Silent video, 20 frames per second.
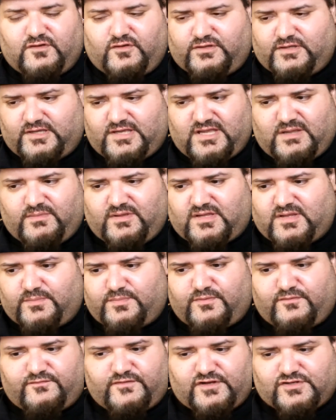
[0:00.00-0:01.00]
No, you can't make a
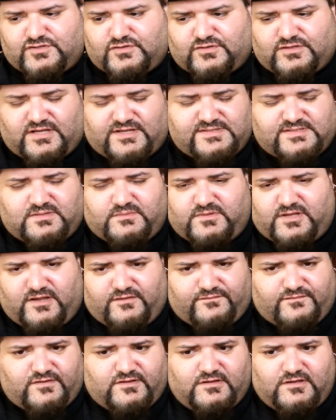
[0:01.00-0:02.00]
professional custom
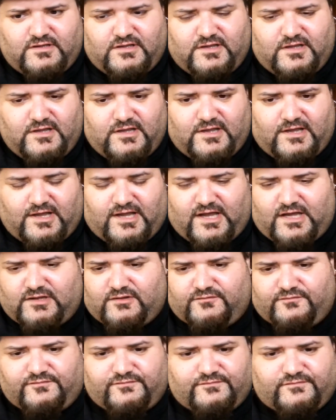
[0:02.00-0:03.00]
knife
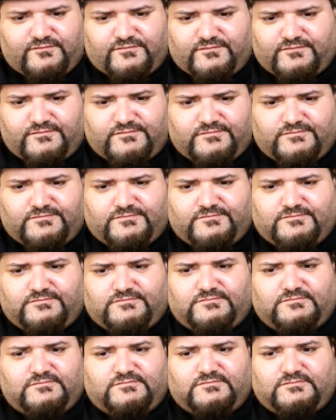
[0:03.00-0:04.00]
out of
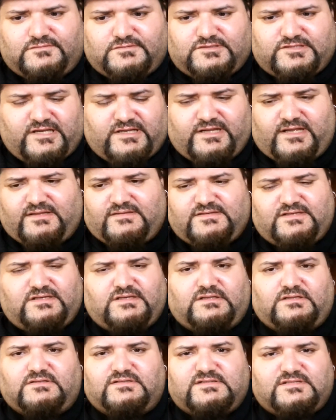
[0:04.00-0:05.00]

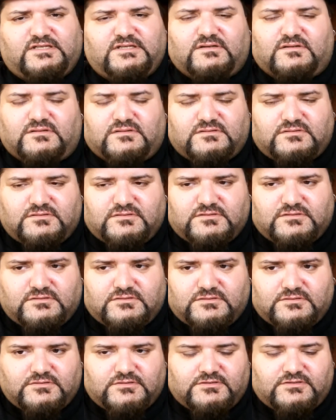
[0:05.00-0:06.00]
1018 steel.
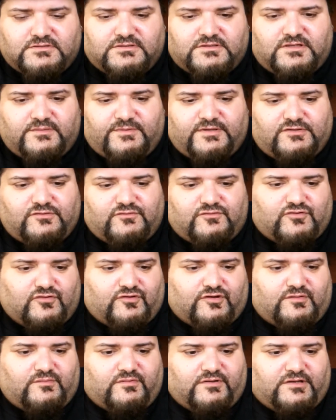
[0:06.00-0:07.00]
I mean, you
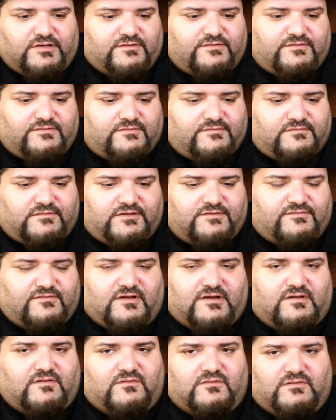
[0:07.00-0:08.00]
could, but it's
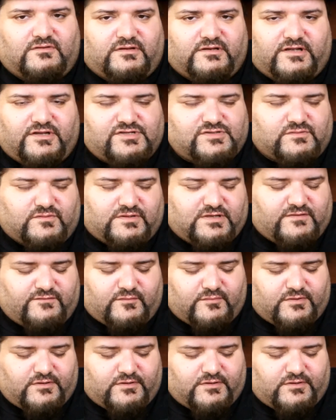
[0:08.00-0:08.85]
not going to hold an edge or whatever.